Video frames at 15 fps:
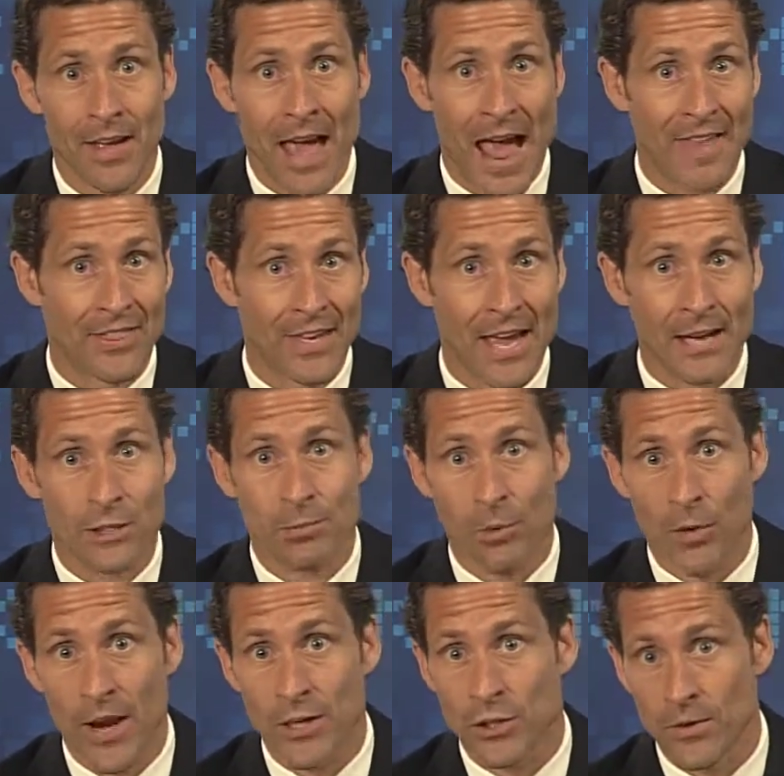at the
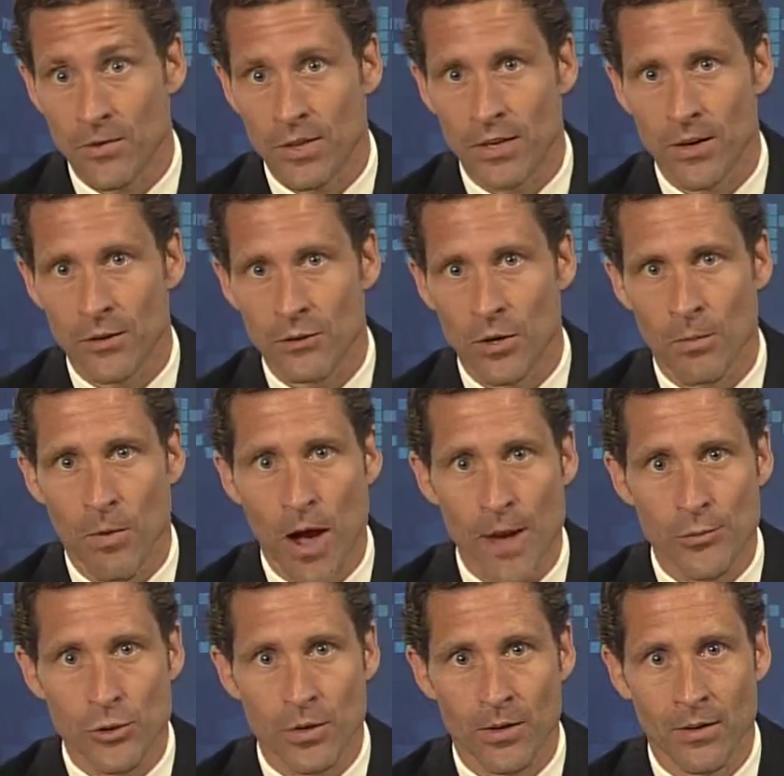expiration of the near-term
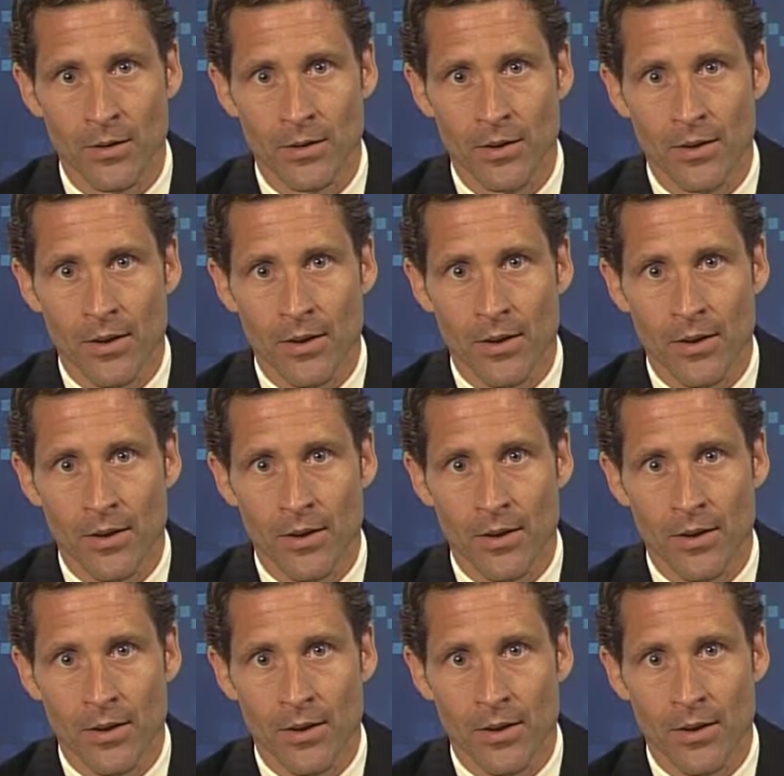option,